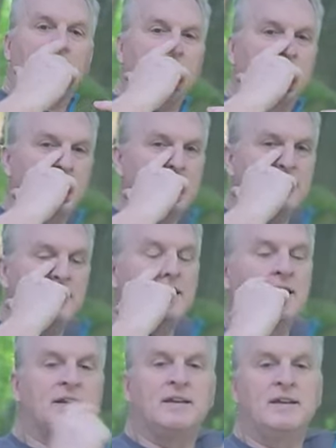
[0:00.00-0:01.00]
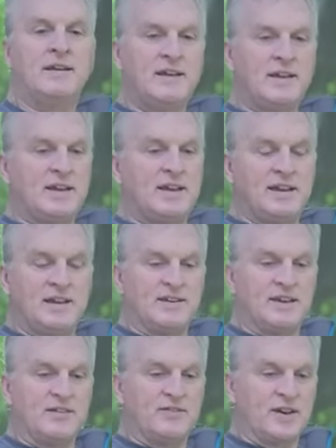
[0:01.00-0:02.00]
on it. And
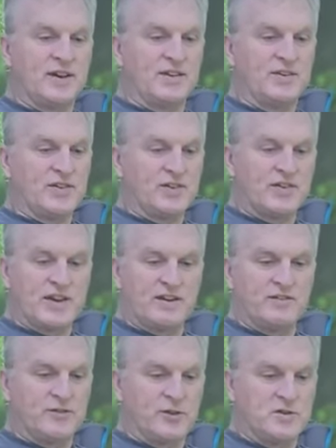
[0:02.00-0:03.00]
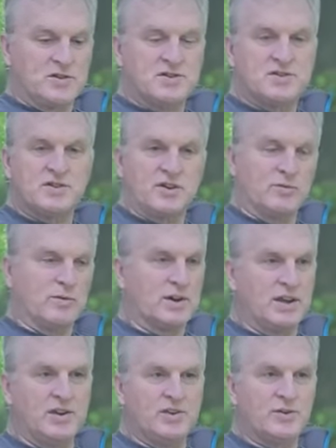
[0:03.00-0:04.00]
they've this is their second version. So they're
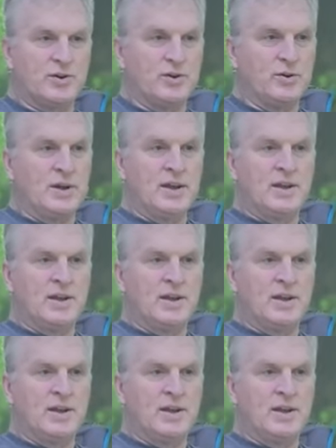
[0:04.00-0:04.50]
working through